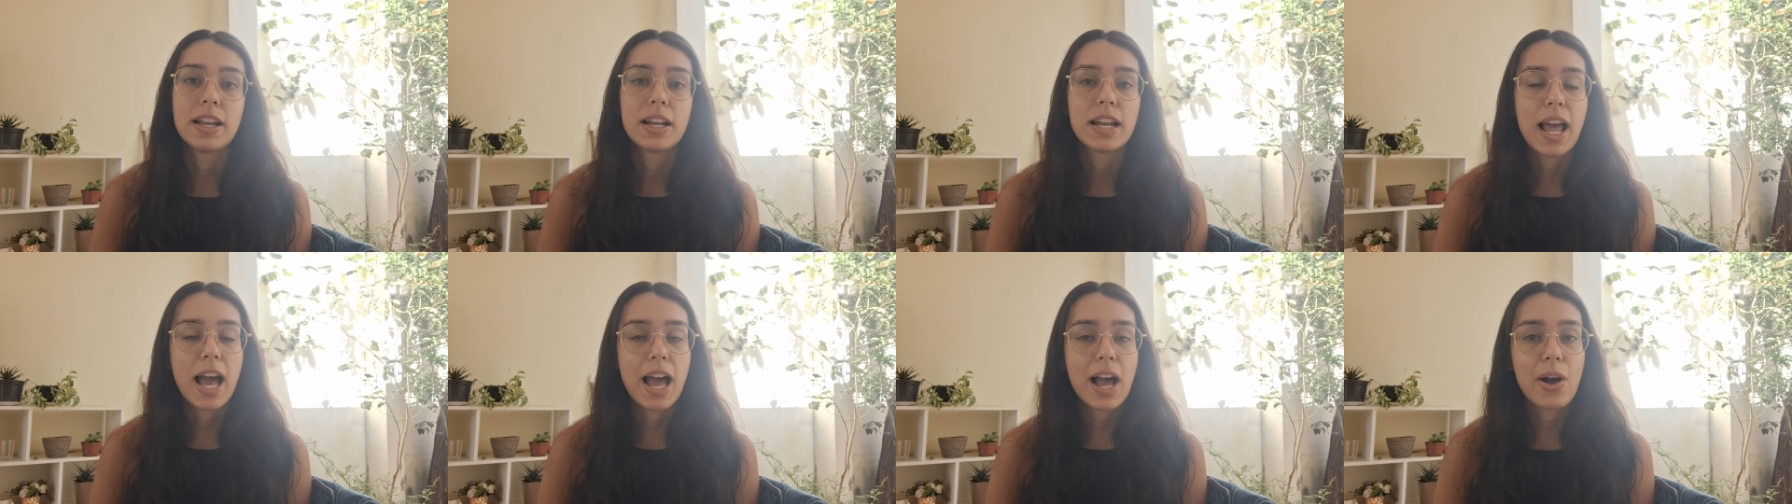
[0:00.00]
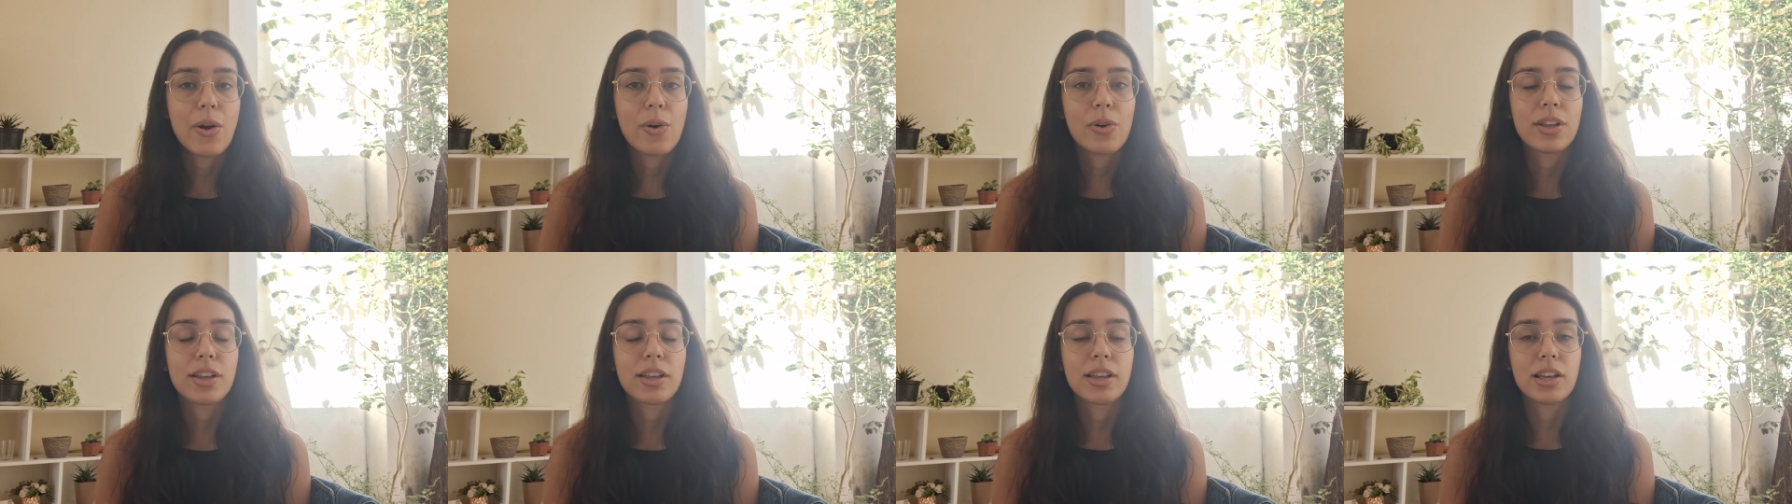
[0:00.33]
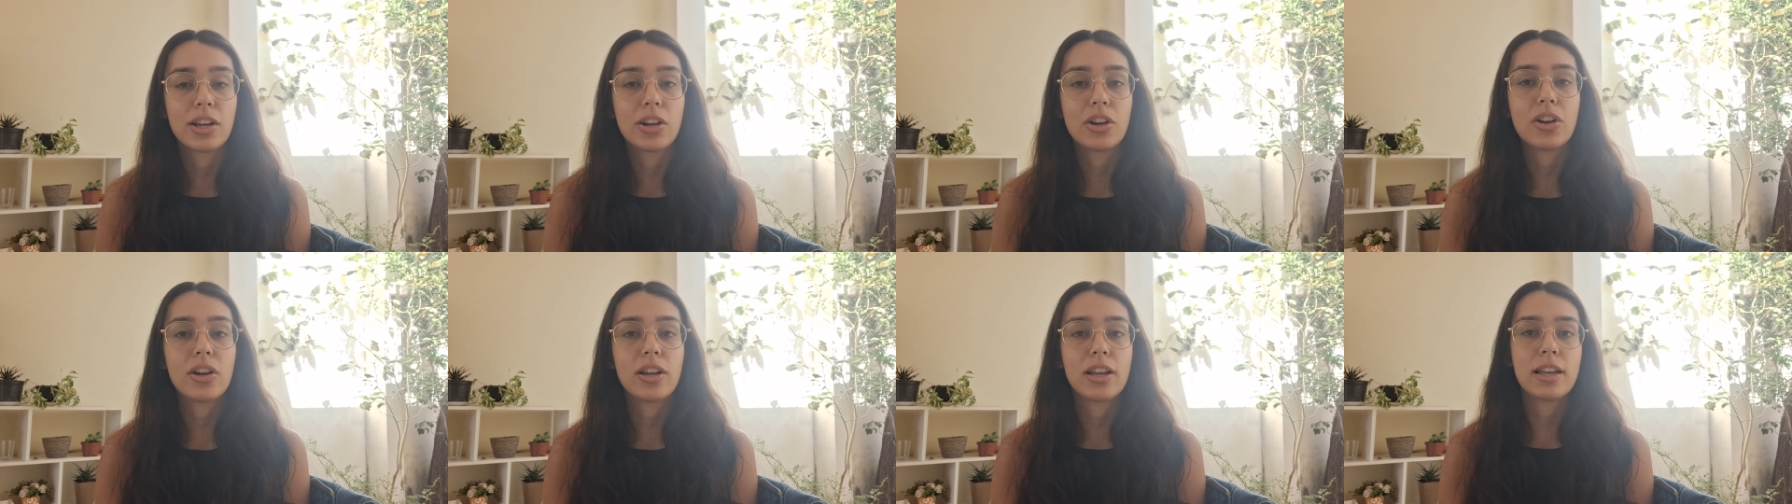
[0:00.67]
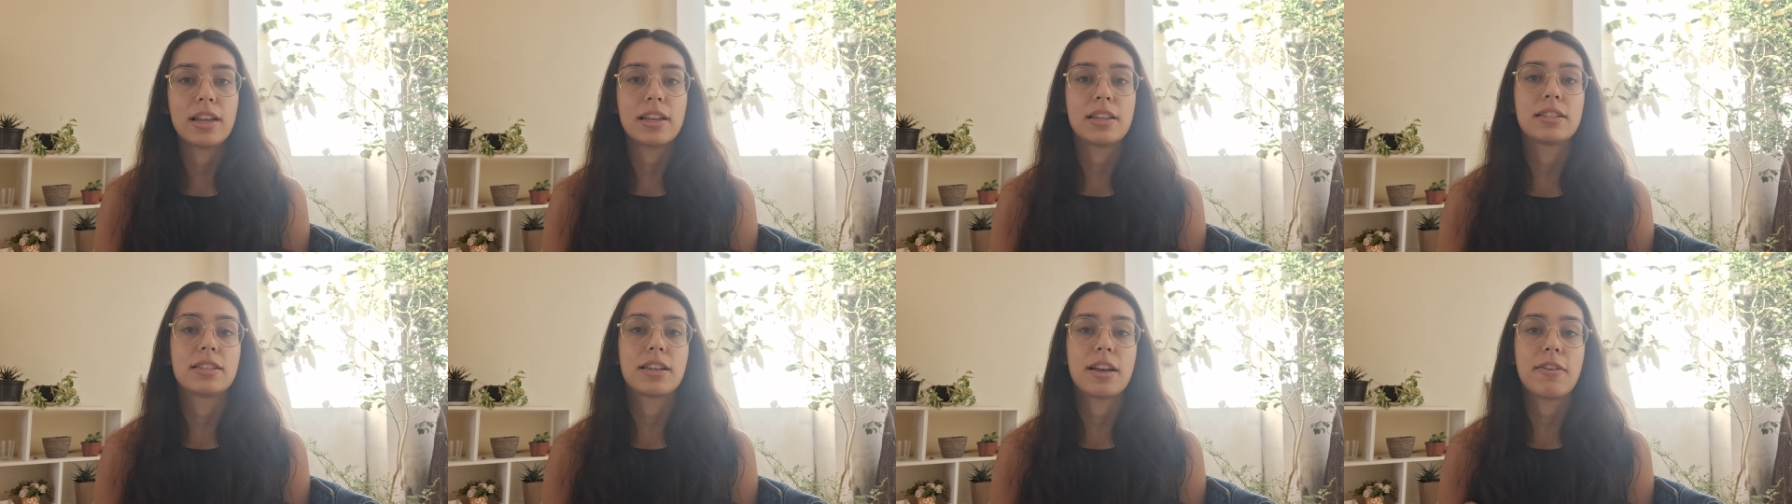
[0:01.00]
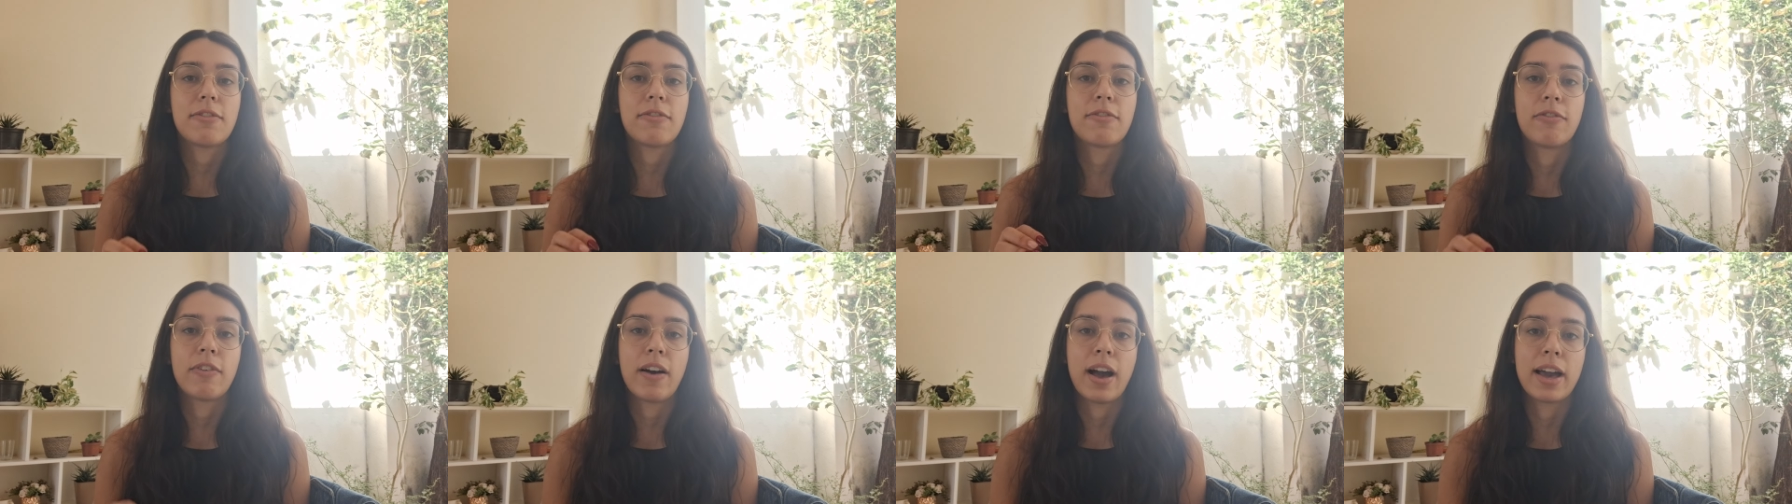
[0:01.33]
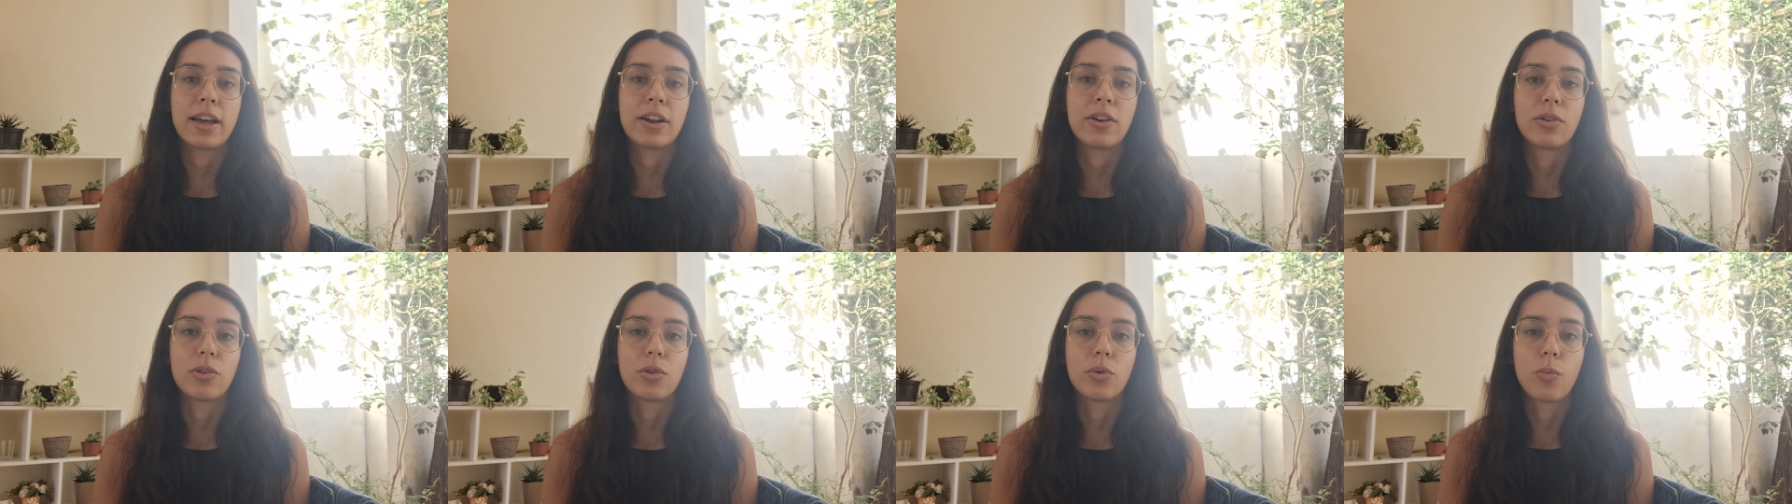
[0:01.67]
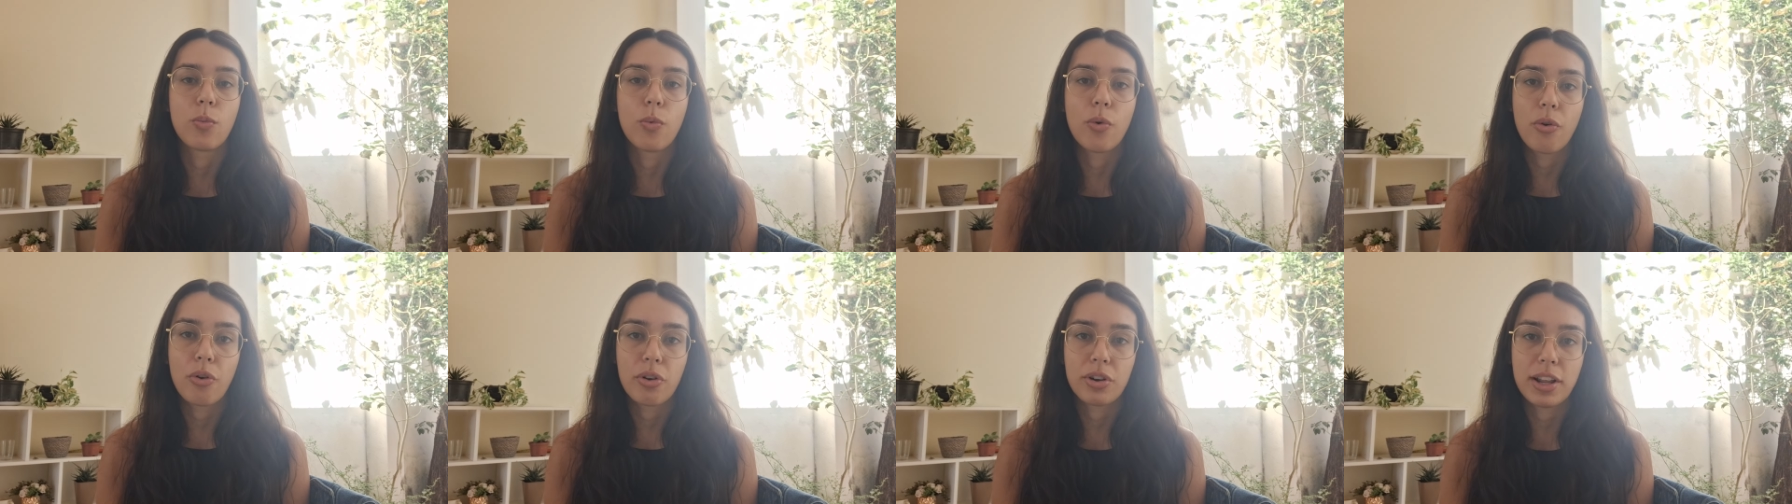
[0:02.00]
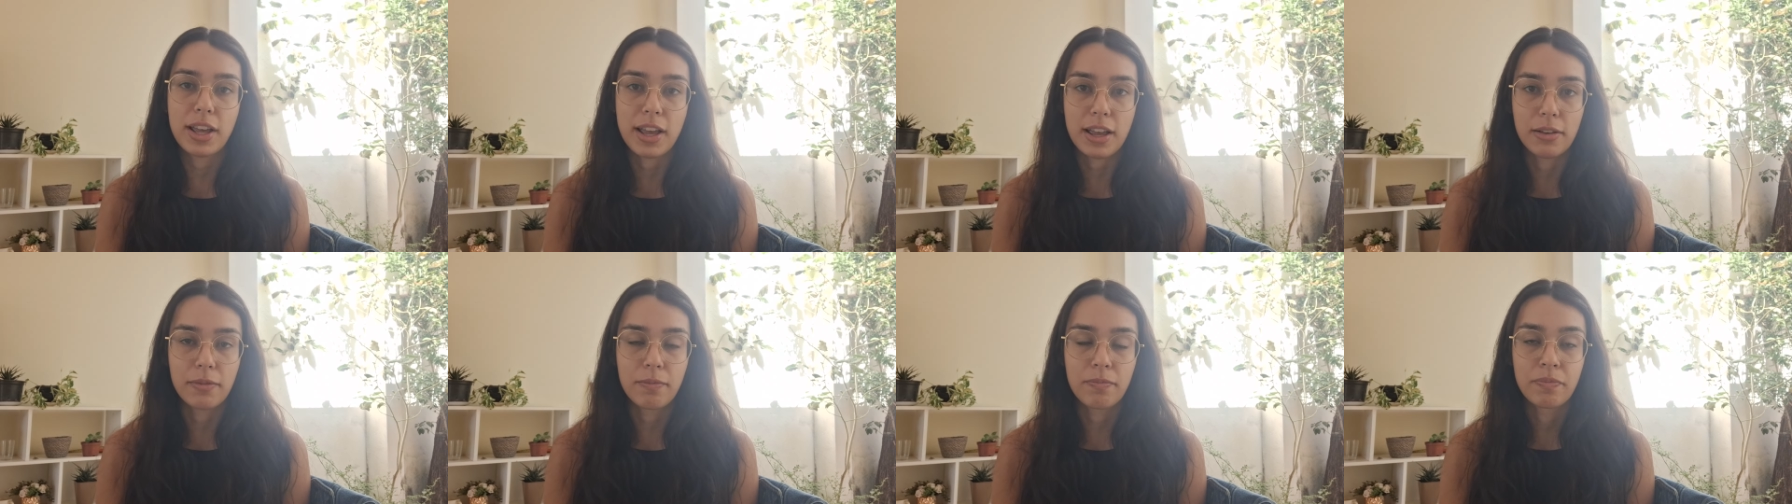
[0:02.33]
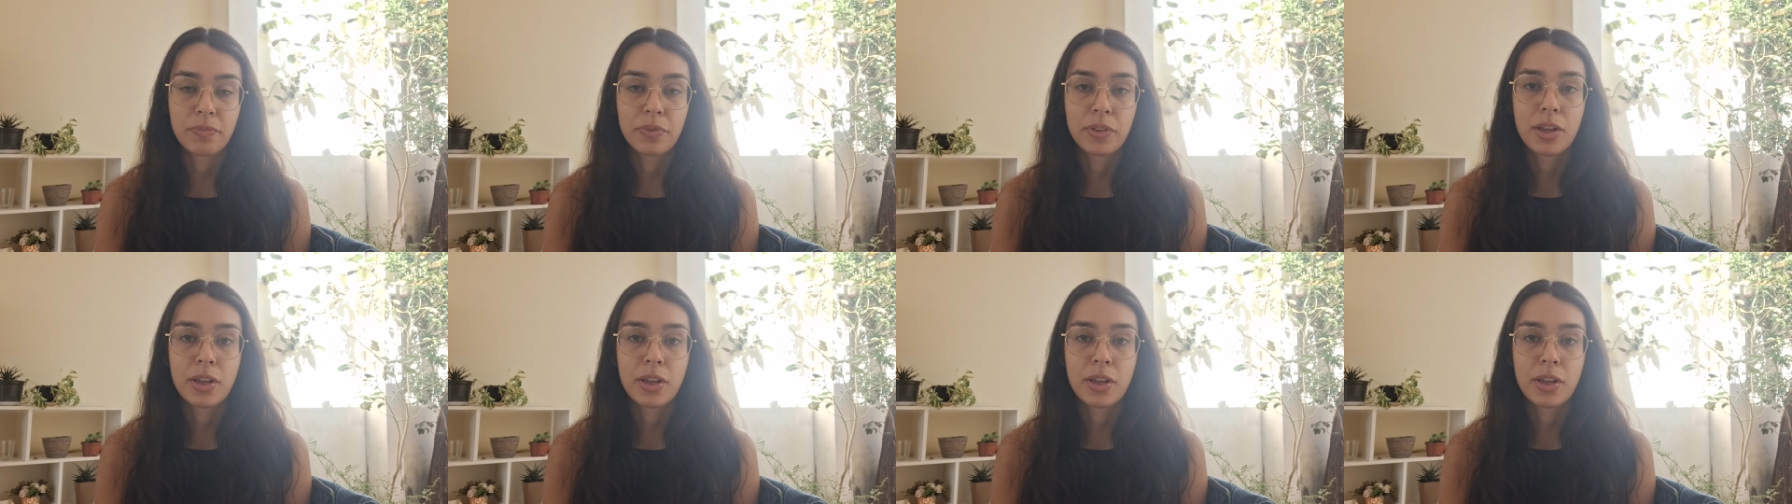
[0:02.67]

Now, here is a vital warning.